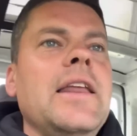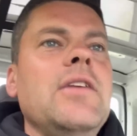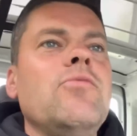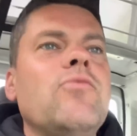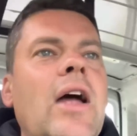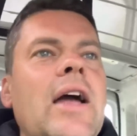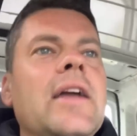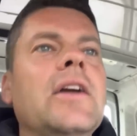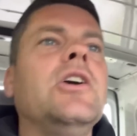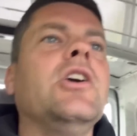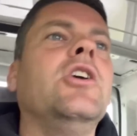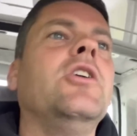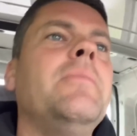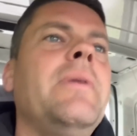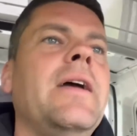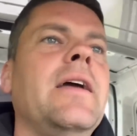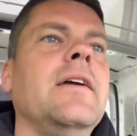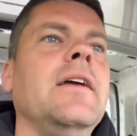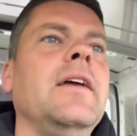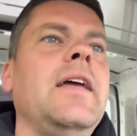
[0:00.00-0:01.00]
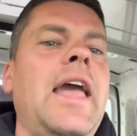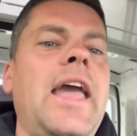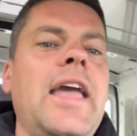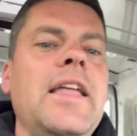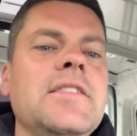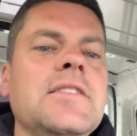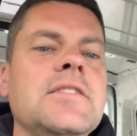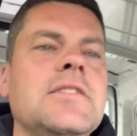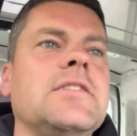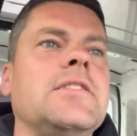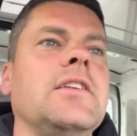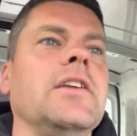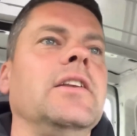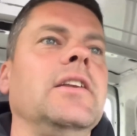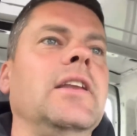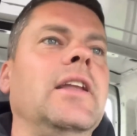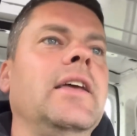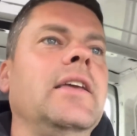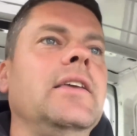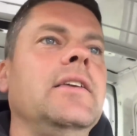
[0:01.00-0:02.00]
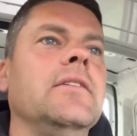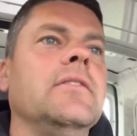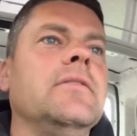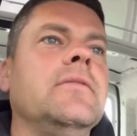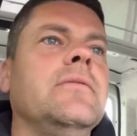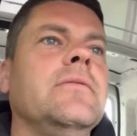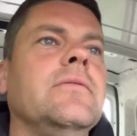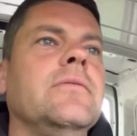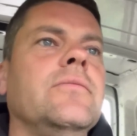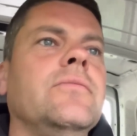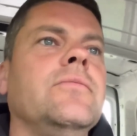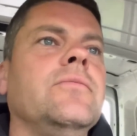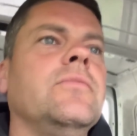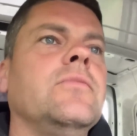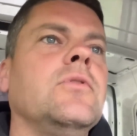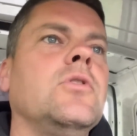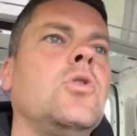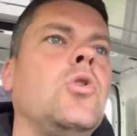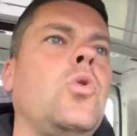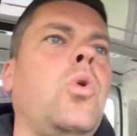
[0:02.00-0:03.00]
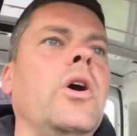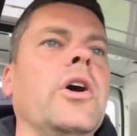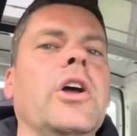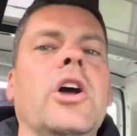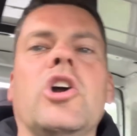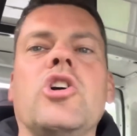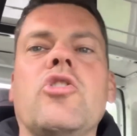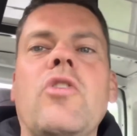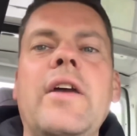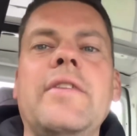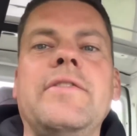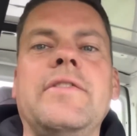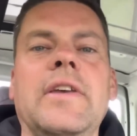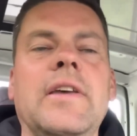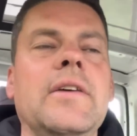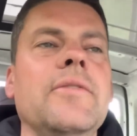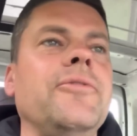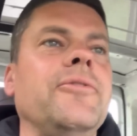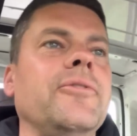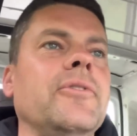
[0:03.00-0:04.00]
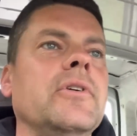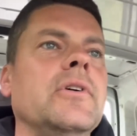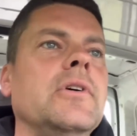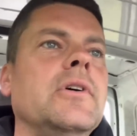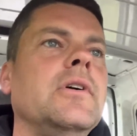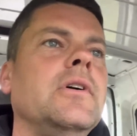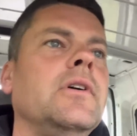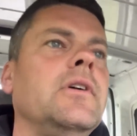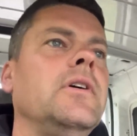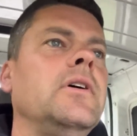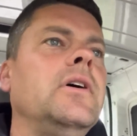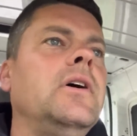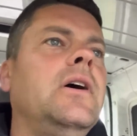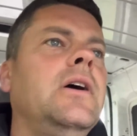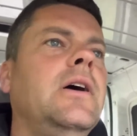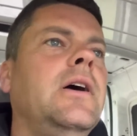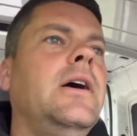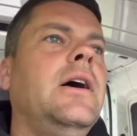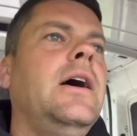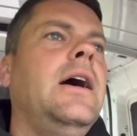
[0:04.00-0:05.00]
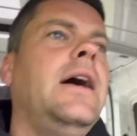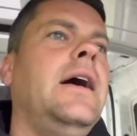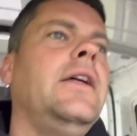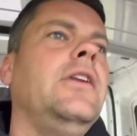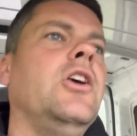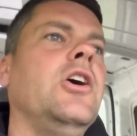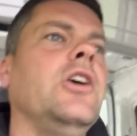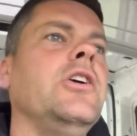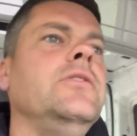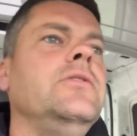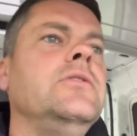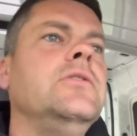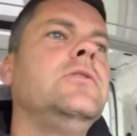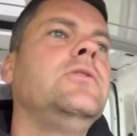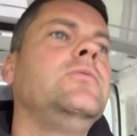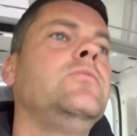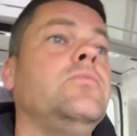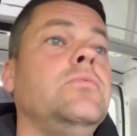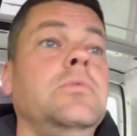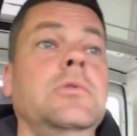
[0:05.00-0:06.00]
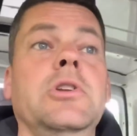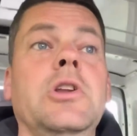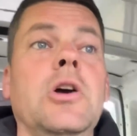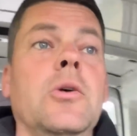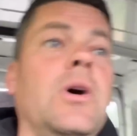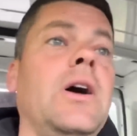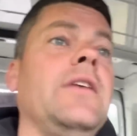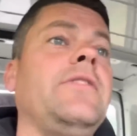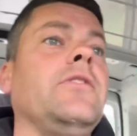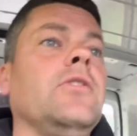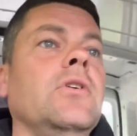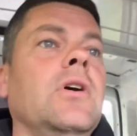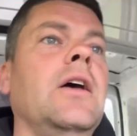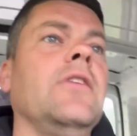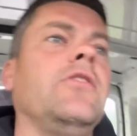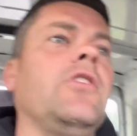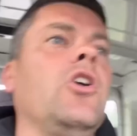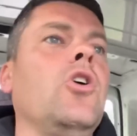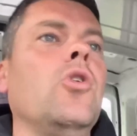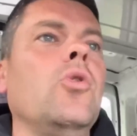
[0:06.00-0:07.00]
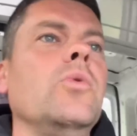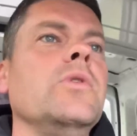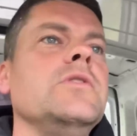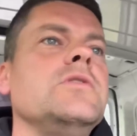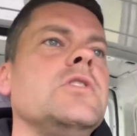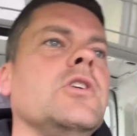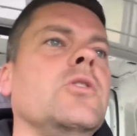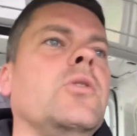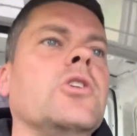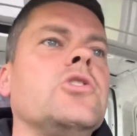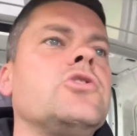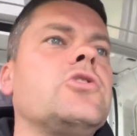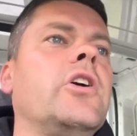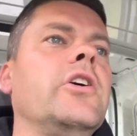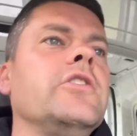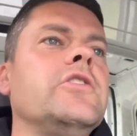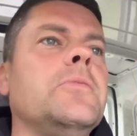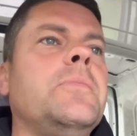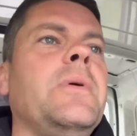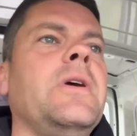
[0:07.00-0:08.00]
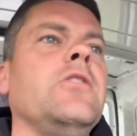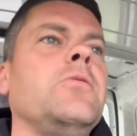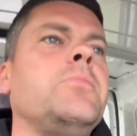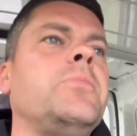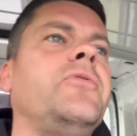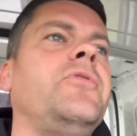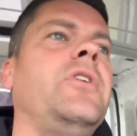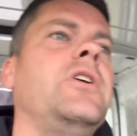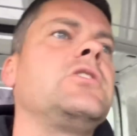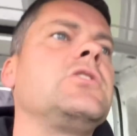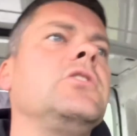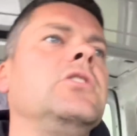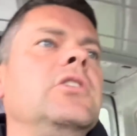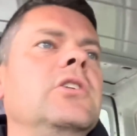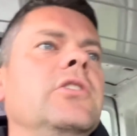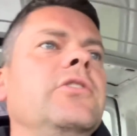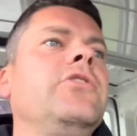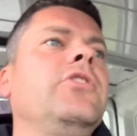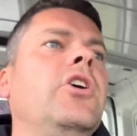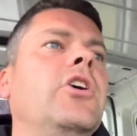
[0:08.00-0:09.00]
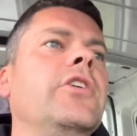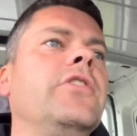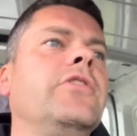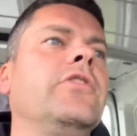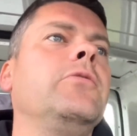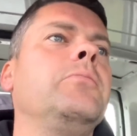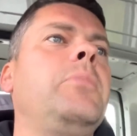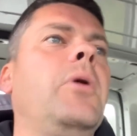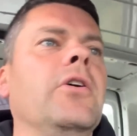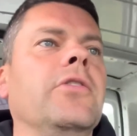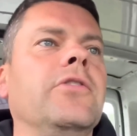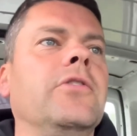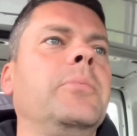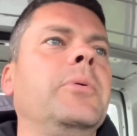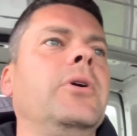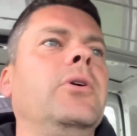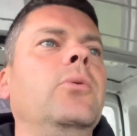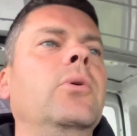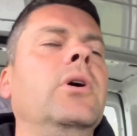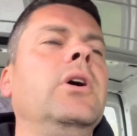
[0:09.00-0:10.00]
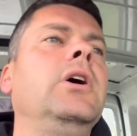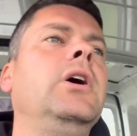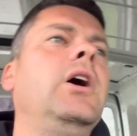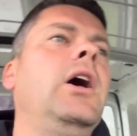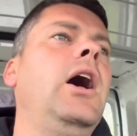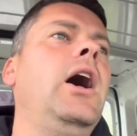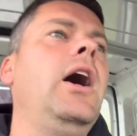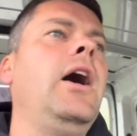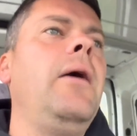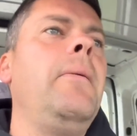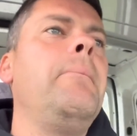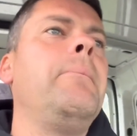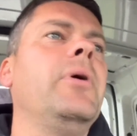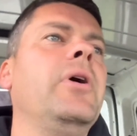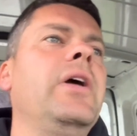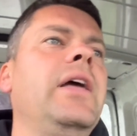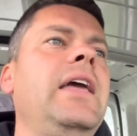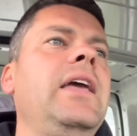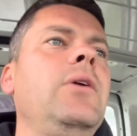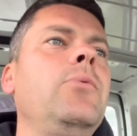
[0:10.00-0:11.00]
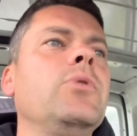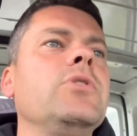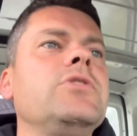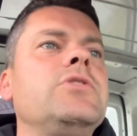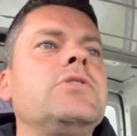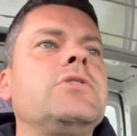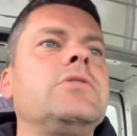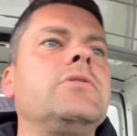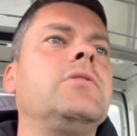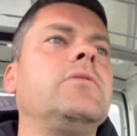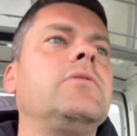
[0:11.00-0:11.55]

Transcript: he rang up instantly, quite aggressive. And I, as I always do, I try to be as professional, as nice as possible. But he was